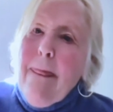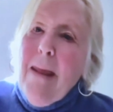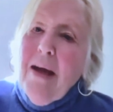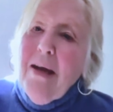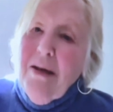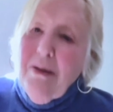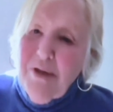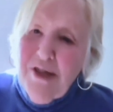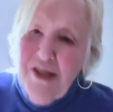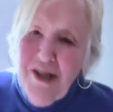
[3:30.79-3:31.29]

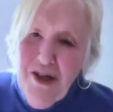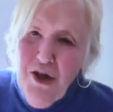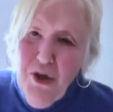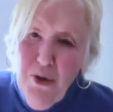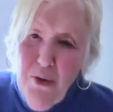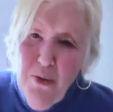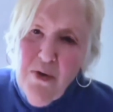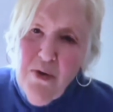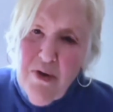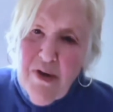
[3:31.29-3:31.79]
And it was a
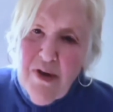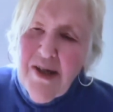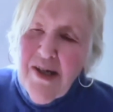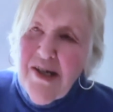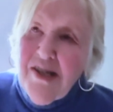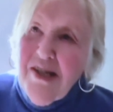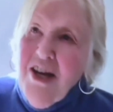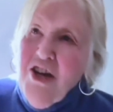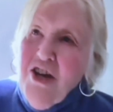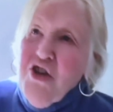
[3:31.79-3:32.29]
new
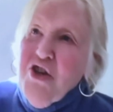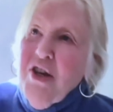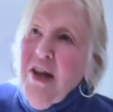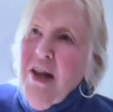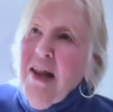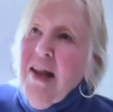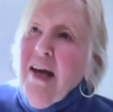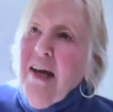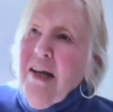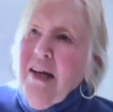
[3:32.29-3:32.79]

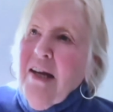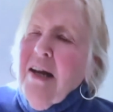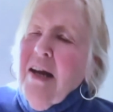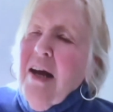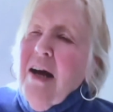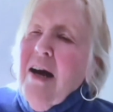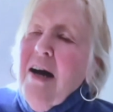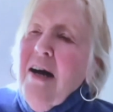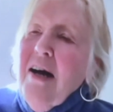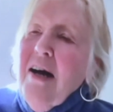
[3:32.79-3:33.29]
organization then.